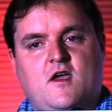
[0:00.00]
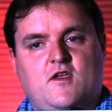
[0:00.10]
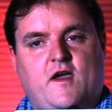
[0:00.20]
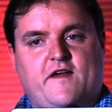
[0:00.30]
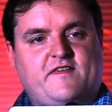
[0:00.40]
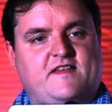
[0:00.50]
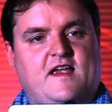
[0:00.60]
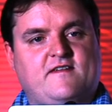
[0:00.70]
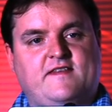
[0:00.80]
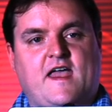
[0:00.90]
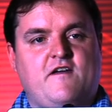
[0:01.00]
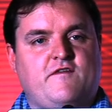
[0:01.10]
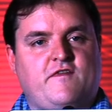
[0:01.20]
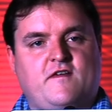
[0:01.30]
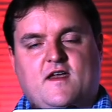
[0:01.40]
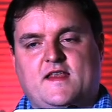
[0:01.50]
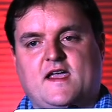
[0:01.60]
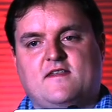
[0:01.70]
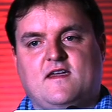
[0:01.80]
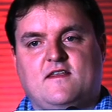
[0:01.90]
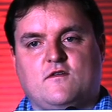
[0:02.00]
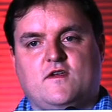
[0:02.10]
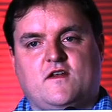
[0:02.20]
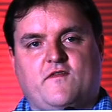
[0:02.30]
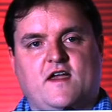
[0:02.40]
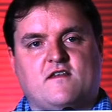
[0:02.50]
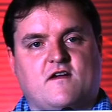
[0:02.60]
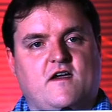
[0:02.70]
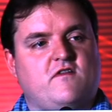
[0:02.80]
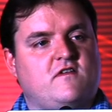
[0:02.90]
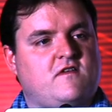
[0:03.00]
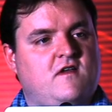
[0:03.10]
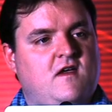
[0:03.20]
you have /dev, and that contains all your device drivers.